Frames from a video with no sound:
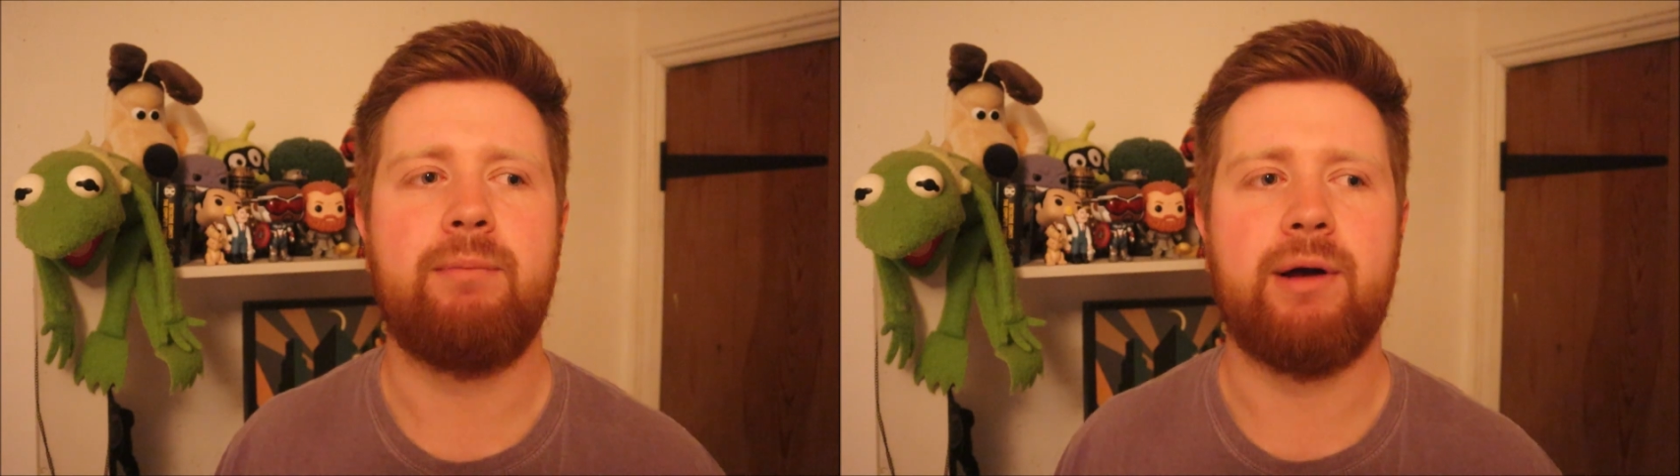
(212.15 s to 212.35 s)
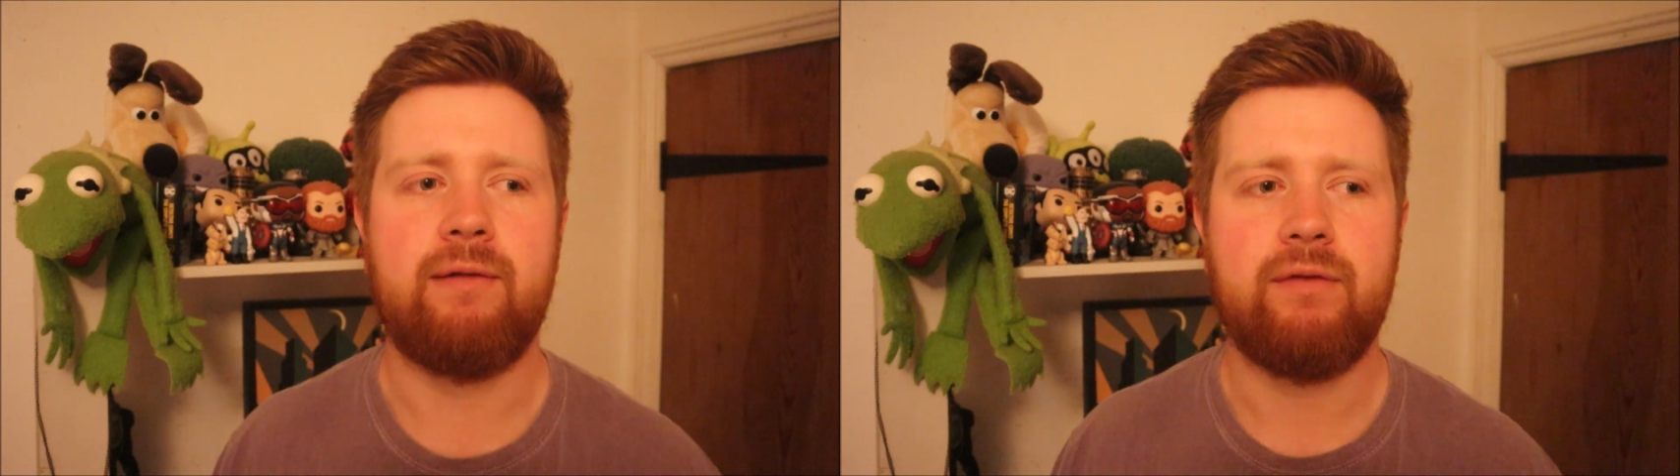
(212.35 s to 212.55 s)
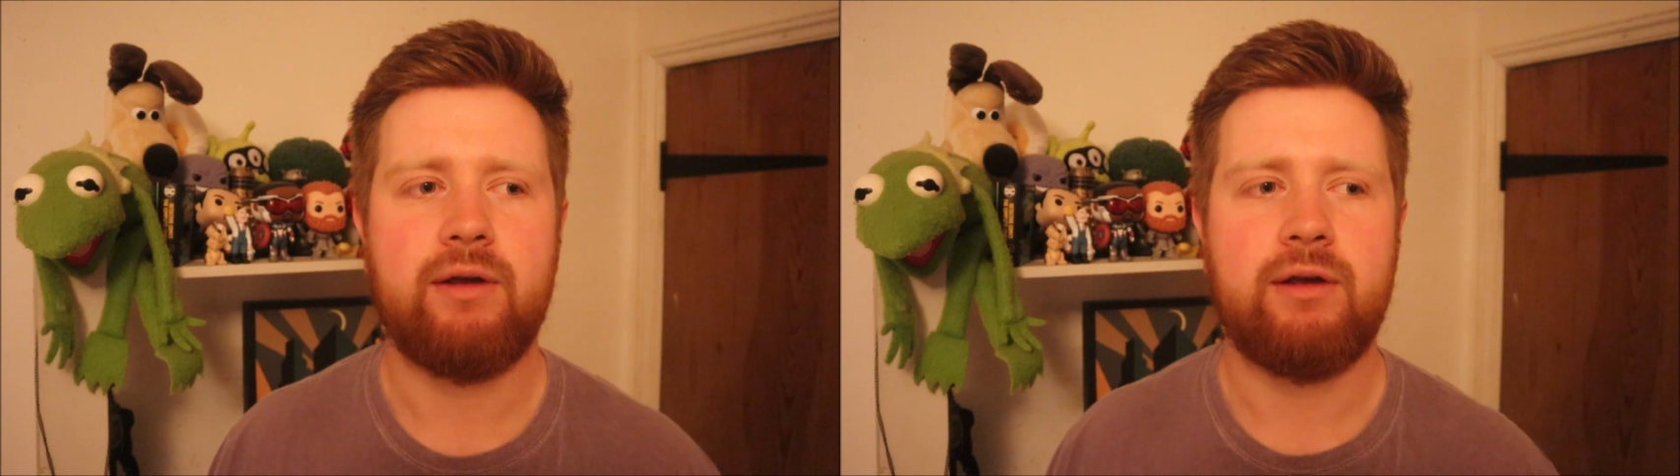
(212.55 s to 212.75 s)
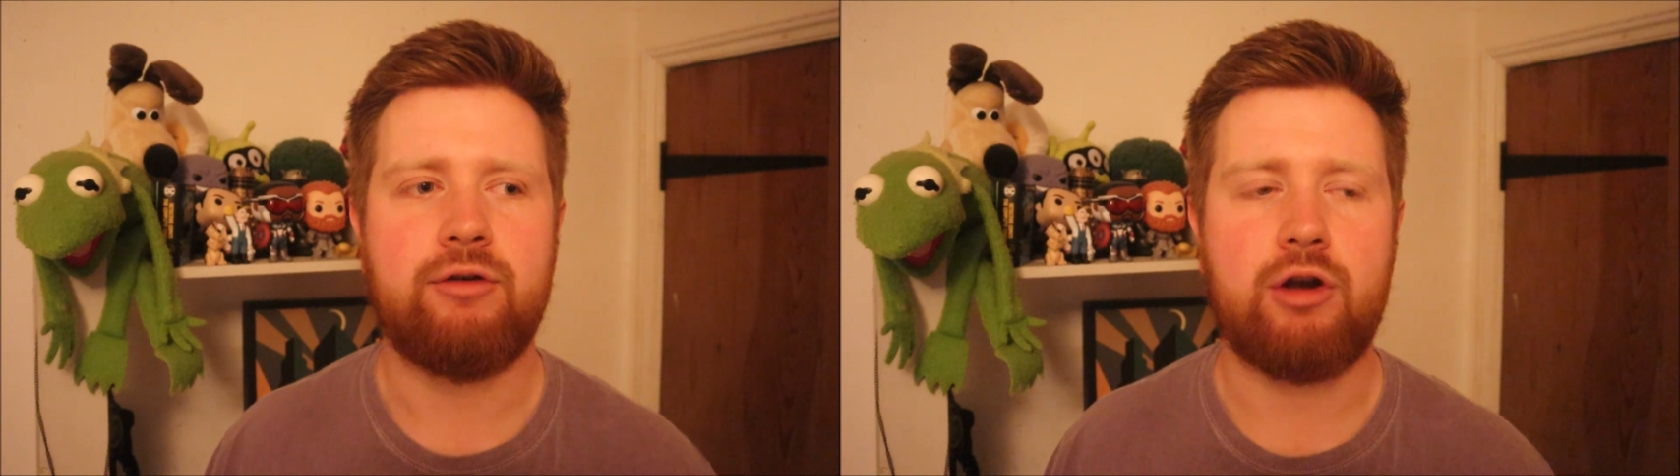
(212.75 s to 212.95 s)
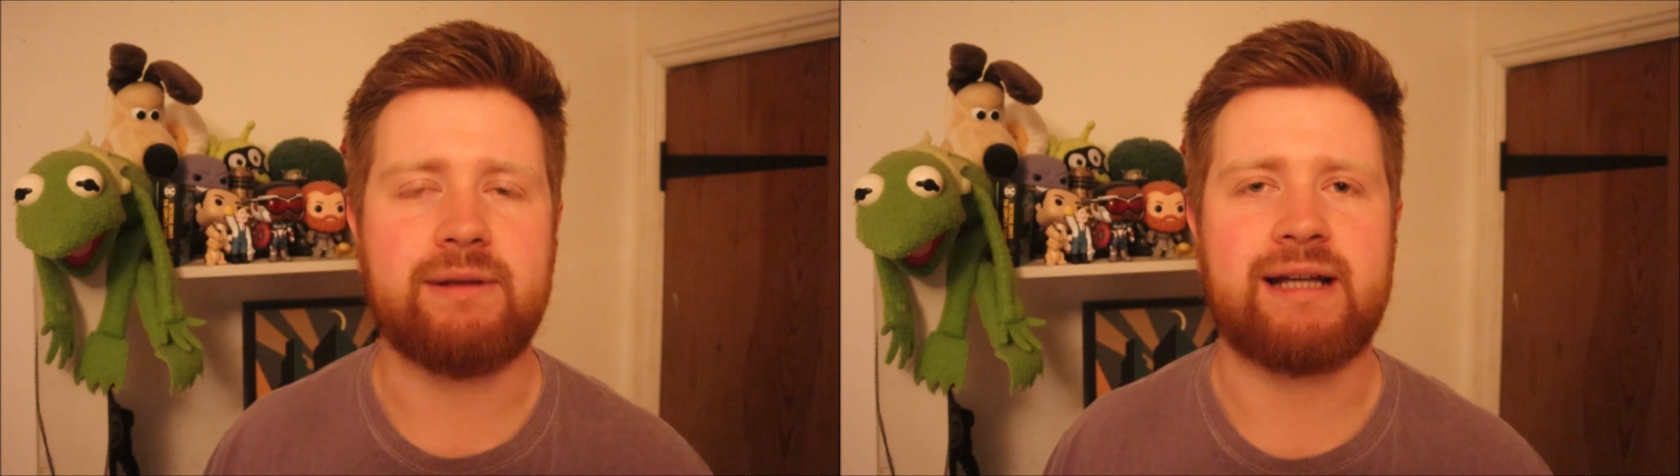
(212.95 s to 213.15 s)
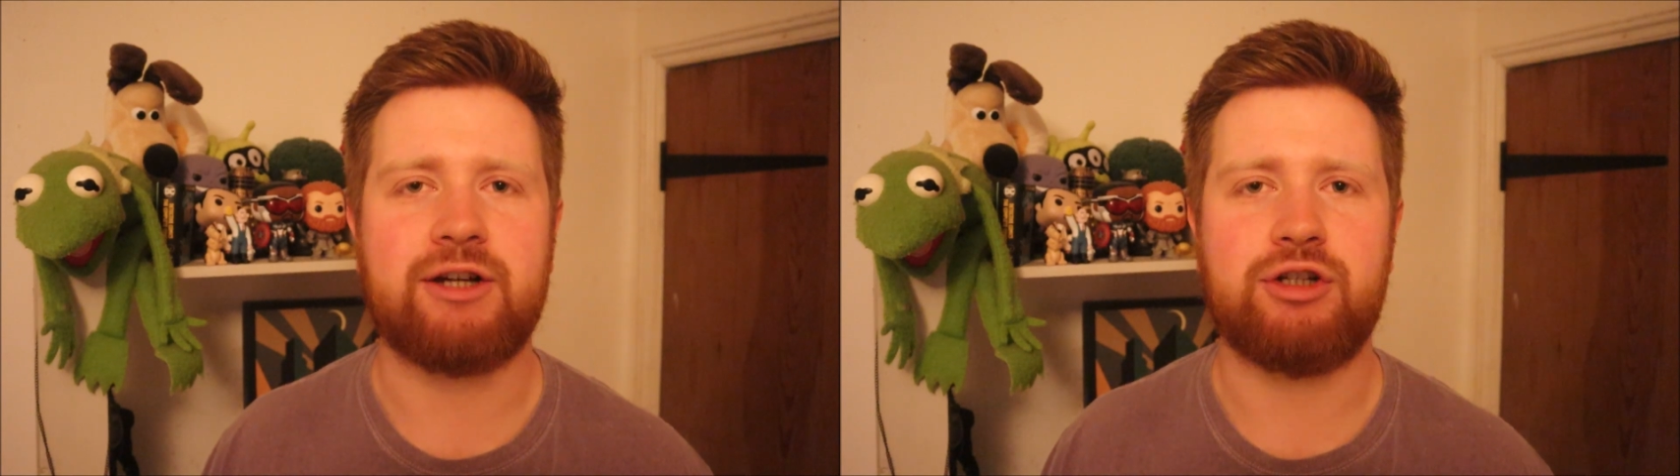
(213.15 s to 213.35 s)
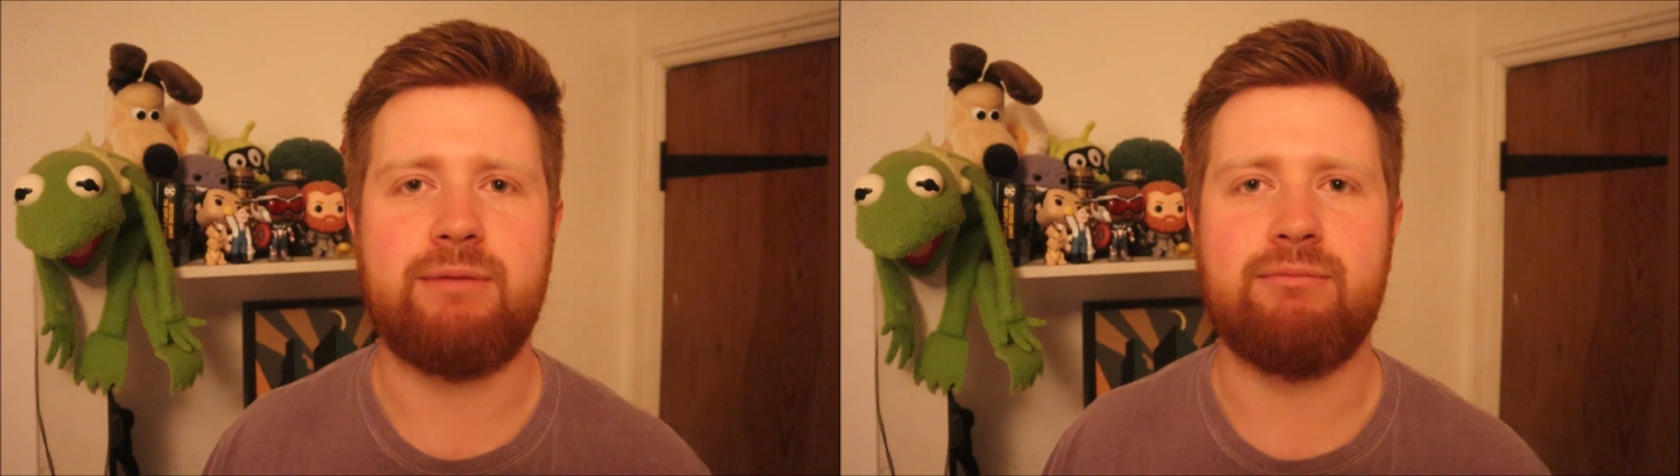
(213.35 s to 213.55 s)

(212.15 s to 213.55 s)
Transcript: but no, it's actually